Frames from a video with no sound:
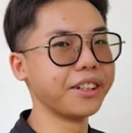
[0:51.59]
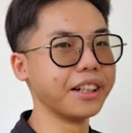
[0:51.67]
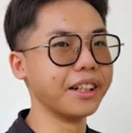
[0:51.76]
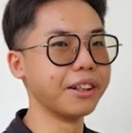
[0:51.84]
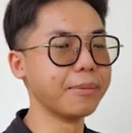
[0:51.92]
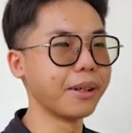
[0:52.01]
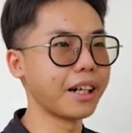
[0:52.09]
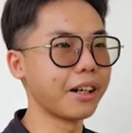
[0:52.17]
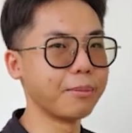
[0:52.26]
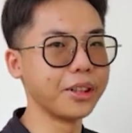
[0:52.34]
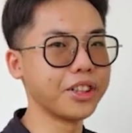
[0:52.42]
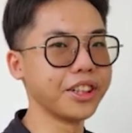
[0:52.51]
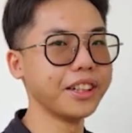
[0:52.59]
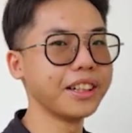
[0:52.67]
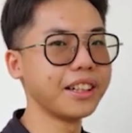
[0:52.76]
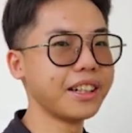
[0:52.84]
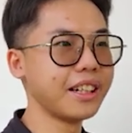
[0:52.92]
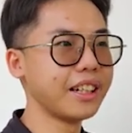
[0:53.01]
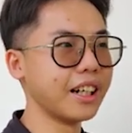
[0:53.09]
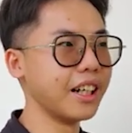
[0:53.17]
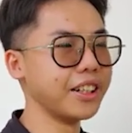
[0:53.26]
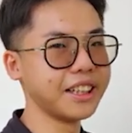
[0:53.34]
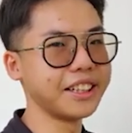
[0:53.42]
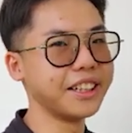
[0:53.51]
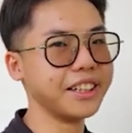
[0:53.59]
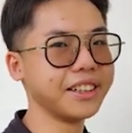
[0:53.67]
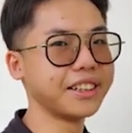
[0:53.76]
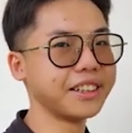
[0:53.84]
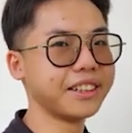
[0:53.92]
for the RoboCup competition this year.